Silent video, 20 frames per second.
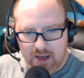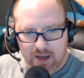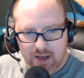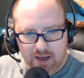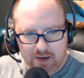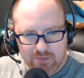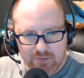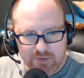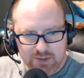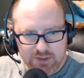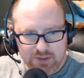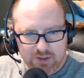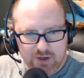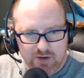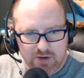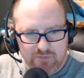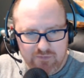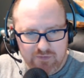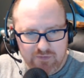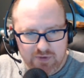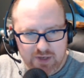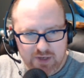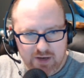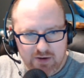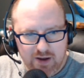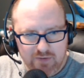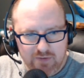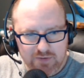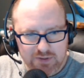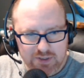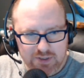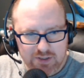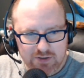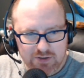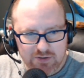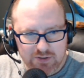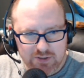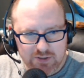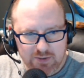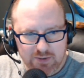Uh, and we saw, you know, obviously
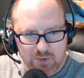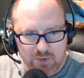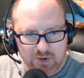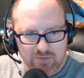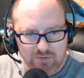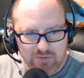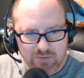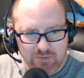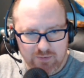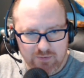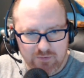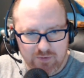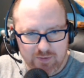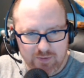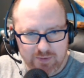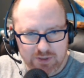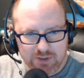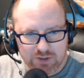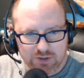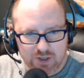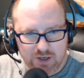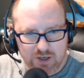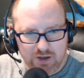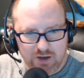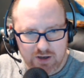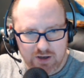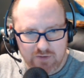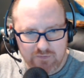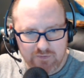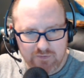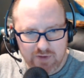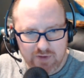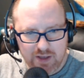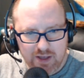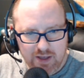there's somewhat of a performance trade-off.